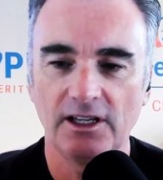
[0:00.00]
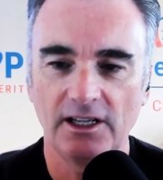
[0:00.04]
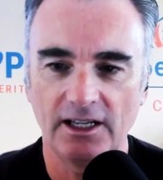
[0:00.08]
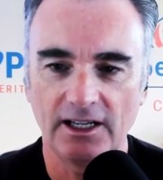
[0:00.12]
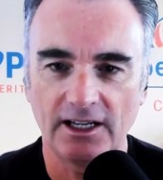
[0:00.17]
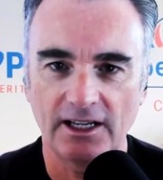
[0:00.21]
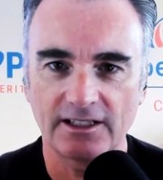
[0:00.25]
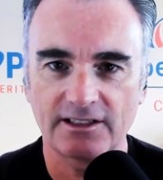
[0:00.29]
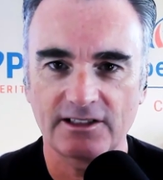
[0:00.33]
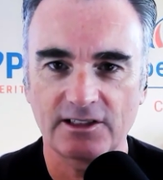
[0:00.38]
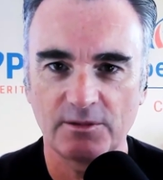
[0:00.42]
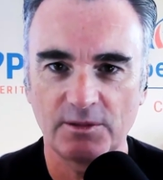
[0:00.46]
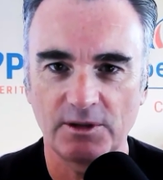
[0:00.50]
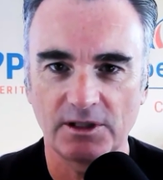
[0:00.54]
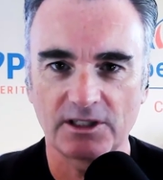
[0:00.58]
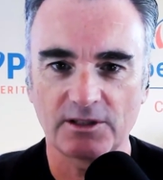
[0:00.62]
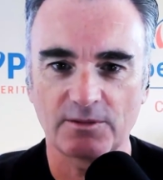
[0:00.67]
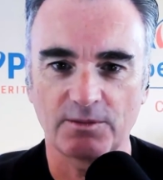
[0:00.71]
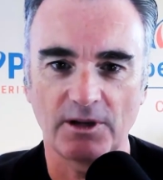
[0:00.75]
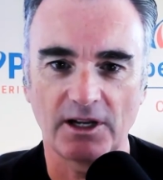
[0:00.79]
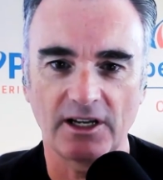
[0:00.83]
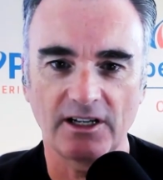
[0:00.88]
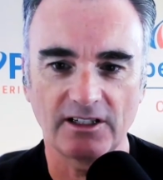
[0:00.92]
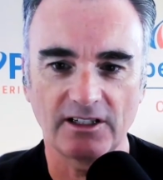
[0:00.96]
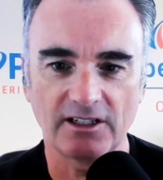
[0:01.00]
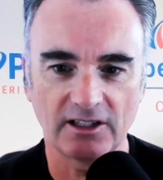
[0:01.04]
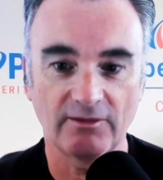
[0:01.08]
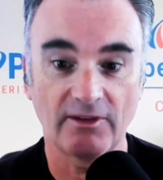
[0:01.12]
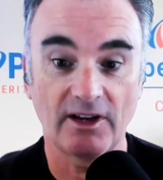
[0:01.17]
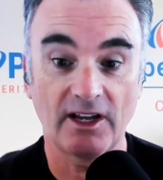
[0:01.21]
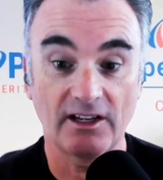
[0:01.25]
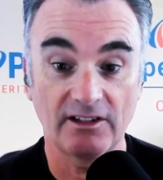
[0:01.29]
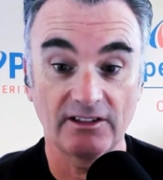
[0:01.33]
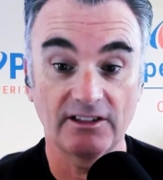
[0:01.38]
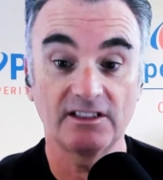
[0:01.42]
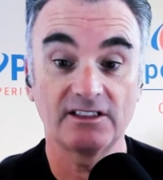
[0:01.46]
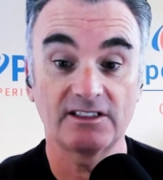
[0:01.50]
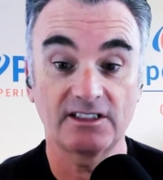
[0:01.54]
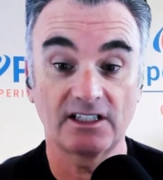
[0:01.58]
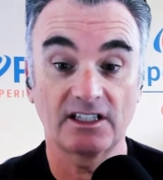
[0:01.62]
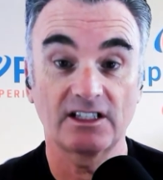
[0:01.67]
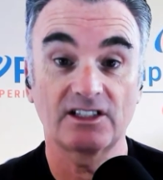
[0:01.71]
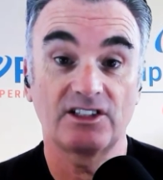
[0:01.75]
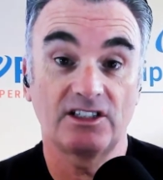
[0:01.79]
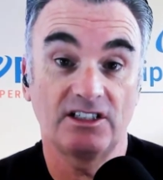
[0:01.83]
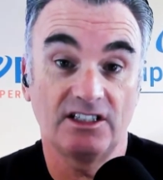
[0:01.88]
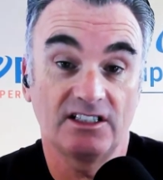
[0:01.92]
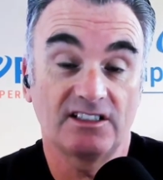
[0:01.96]
It has to be explained to them how this
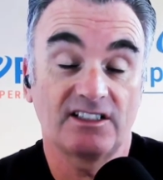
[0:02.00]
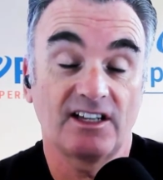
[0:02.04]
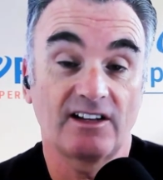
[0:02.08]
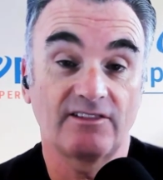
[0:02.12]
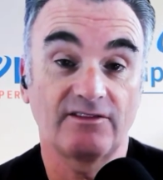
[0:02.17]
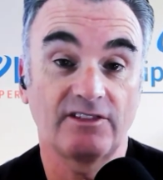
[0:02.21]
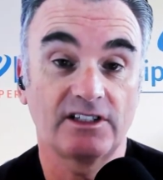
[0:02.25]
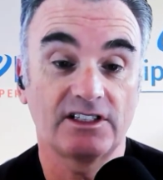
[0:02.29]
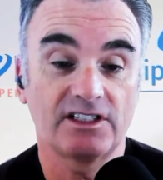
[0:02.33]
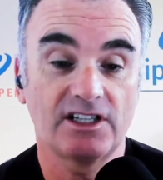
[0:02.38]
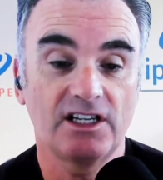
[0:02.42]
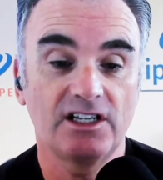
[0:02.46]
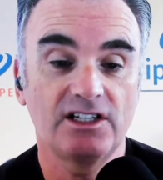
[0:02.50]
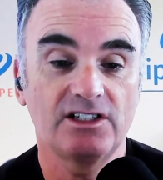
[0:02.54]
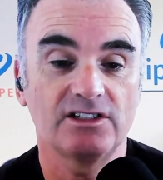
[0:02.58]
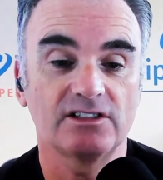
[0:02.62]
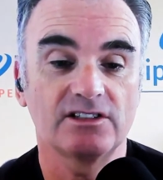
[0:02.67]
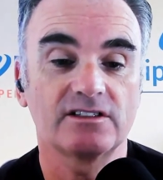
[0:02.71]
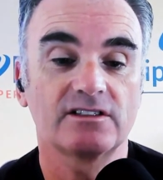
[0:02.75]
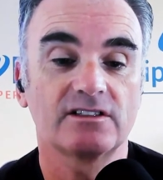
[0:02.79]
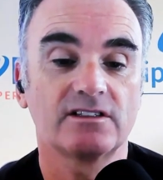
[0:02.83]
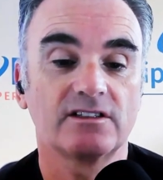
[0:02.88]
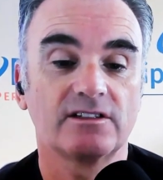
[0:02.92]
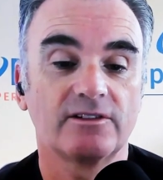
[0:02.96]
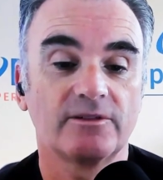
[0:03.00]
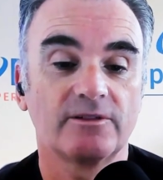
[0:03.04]
actually is advantageous.